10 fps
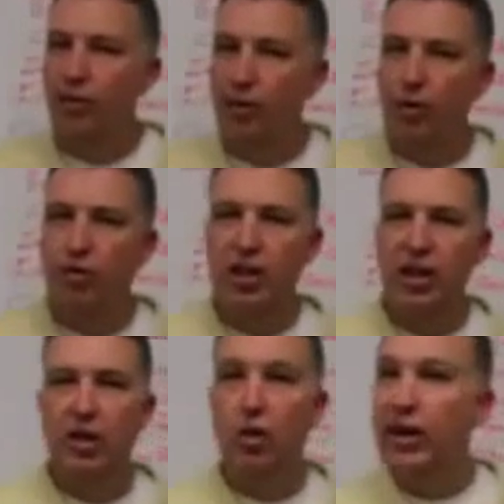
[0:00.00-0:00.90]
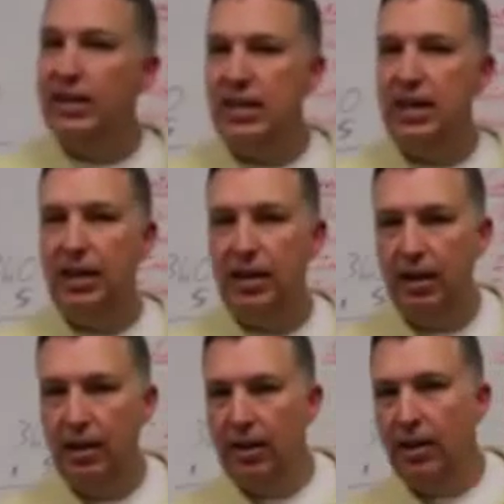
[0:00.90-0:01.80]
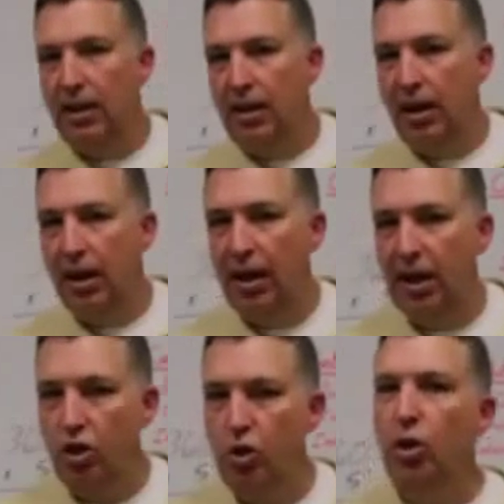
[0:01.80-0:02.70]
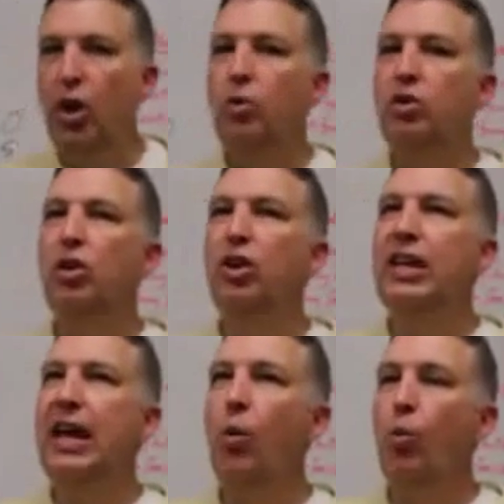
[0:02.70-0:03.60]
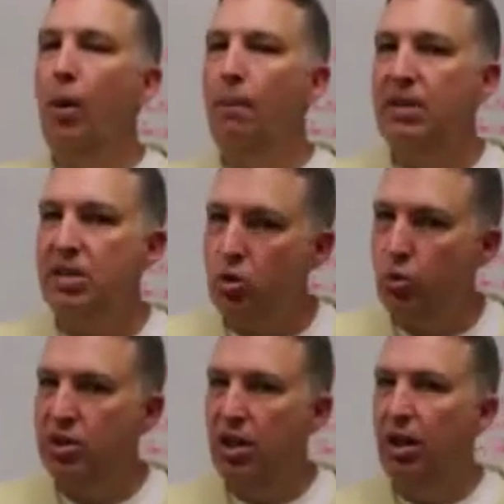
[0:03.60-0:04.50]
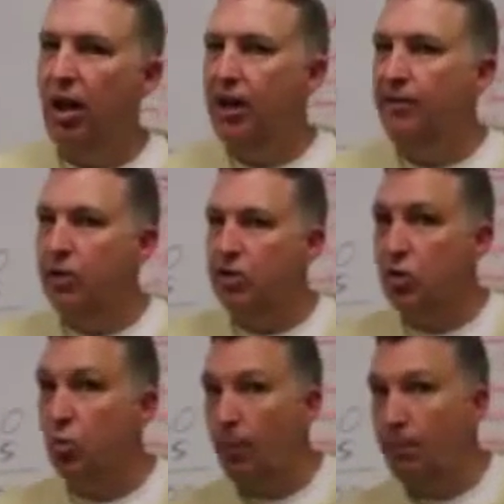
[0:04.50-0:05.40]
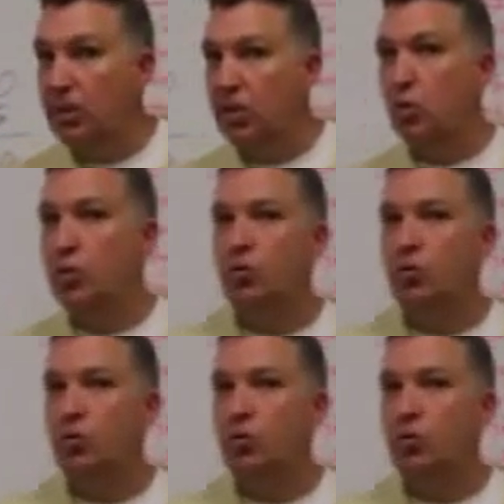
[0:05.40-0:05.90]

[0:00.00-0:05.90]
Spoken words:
or 13 or 18, and you go to look at what business was declined versus what business was